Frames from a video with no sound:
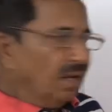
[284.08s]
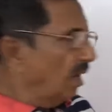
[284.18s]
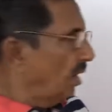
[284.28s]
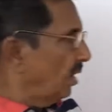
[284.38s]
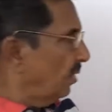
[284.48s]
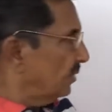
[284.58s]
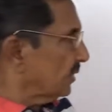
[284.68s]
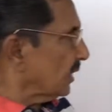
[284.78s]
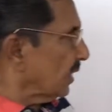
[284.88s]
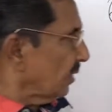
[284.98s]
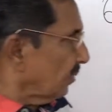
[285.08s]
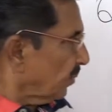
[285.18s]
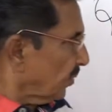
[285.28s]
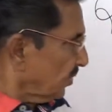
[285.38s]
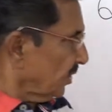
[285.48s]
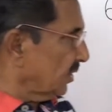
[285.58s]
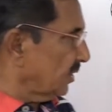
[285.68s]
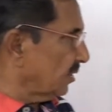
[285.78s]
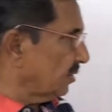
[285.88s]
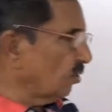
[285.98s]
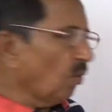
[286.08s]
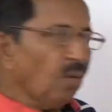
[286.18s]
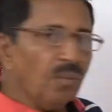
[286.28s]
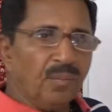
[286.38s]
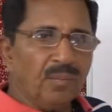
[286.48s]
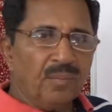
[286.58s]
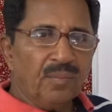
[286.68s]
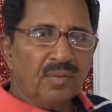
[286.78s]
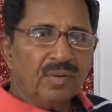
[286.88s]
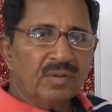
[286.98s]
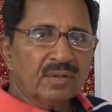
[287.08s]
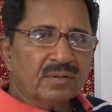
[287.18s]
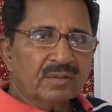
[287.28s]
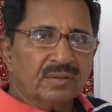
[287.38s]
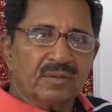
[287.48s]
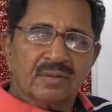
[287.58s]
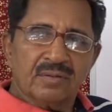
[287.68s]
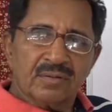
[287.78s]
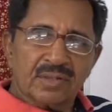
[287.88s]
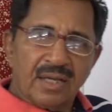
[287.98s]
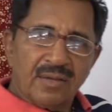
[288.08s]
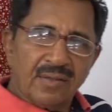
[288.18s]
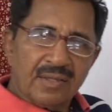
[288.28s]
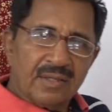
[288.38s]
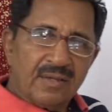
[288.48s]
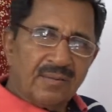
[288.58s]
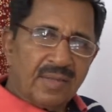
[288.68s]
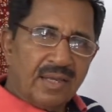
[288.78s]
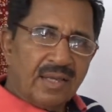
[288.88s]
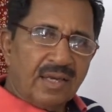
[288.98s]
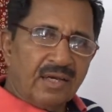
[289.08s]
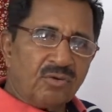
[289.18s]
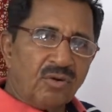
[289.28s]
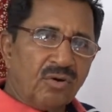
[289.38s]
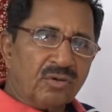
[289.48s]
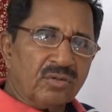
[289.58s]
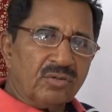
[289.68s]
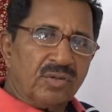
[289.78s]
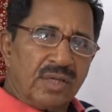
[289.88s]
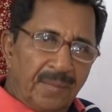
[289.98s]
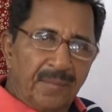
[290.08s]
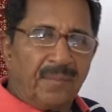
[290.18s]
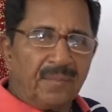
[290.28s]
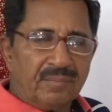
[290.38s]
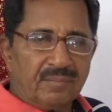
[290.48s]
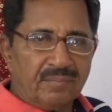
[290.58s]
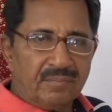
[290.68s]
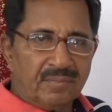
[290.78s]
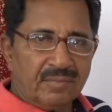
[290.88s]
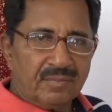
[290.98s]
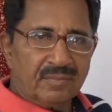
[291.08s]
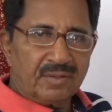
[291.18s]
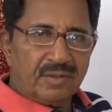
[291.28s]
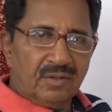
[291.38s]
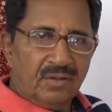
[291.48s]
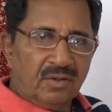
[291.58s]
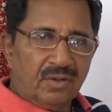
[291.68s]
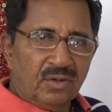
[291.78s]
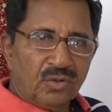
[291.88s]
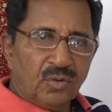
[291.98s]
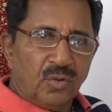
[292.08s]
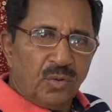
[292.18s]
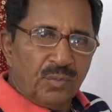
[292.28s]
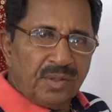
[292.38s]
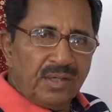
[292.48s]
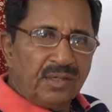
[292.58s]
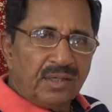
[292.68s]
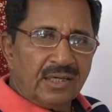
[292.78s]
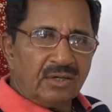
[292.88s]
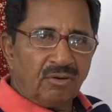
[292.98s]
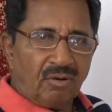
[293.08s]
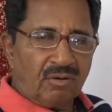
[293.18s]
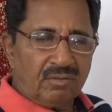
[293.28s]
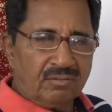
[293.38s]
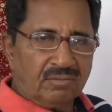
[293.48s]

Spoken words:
we say possession. Whom? Say this. He talked to him. See? To whom did he talk?